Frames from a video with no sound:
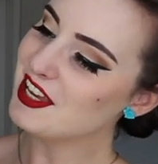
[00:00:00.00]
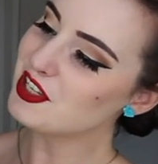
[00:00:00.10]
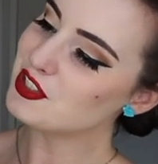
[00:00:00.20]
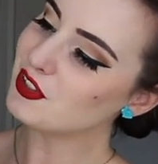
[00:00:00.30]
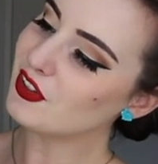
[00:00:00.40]

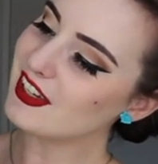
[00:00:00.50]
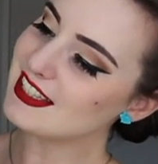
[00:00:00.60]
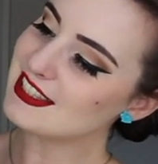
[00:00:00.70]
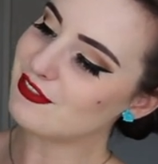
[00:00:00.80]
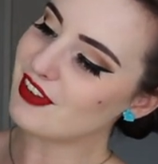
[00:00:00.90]
Sure,
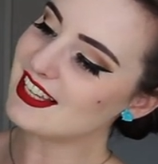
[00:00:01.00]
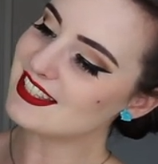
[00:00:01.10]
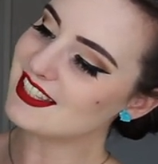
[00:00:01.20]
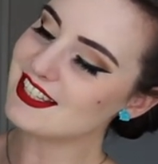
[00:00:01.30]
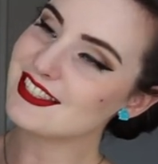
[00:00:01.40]
its face
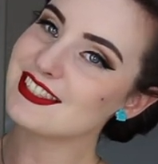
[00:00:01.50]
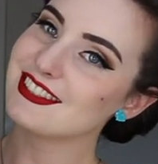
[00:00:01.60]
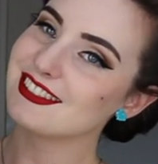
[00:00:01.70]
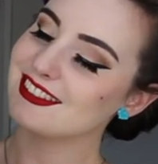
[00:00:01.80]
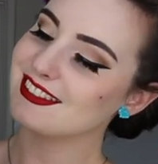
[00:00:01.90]
is
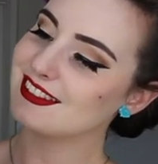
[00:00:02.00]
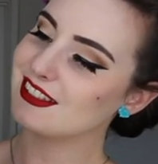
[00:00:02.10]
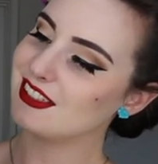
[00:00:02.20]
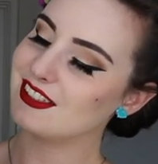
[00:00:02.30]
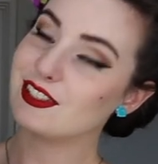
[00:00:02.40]

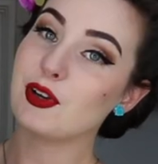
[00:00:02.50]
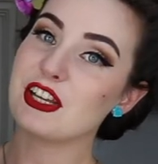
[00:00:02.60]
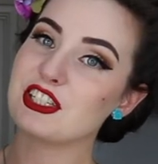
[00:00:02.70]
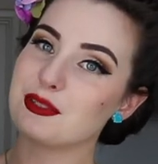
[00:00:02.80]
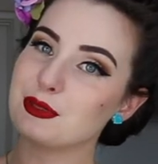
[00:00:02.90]

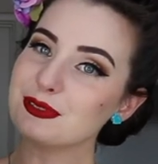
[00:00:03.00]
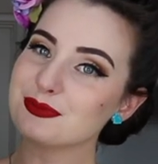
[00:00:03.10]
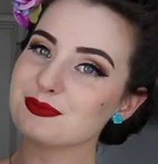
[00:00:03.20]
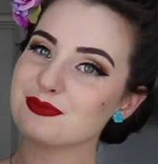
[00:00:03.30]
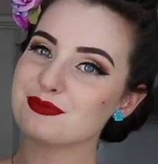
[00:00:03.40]
questionable
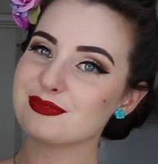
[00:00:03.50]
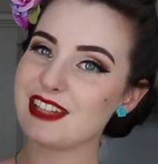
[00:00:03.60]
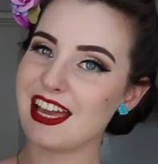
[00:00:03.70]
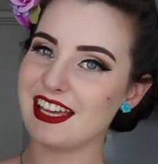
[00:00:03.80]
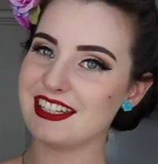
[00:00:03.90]

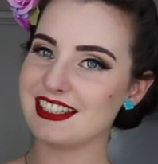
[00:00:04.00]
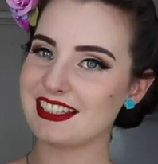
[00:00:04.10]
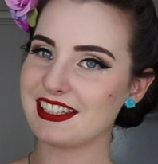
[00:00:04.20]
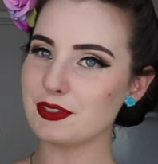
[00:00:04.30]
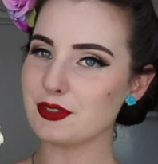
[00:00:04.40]
and
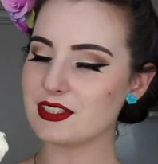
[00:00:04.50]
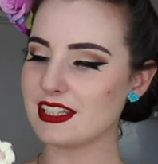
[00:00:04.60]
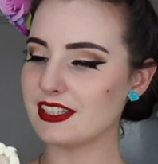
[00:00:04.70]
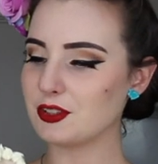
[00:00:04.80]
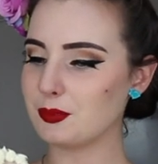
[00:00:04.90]
it looks a
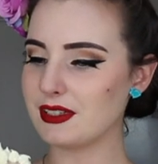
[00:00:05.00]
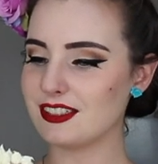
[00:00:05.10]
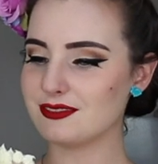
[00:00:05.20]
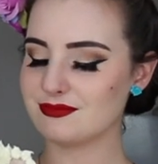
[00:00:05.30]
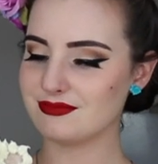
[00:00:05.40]
little
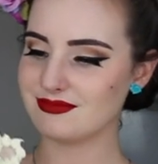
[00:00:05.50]
bit,